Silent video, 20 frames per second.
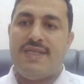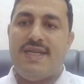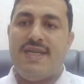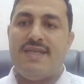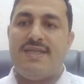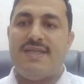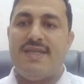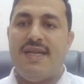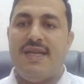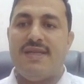
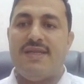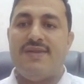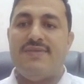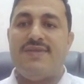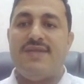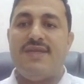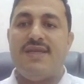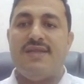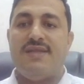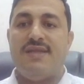said, selective
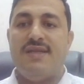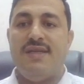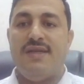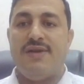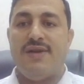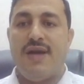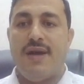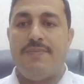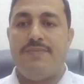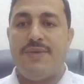
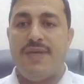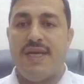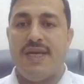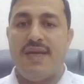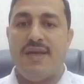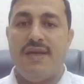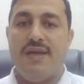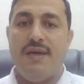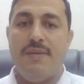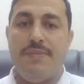serotonin
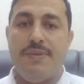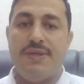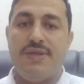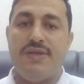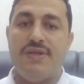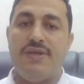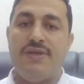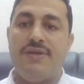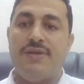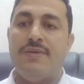reuptake
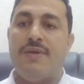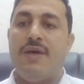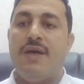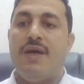inhibitor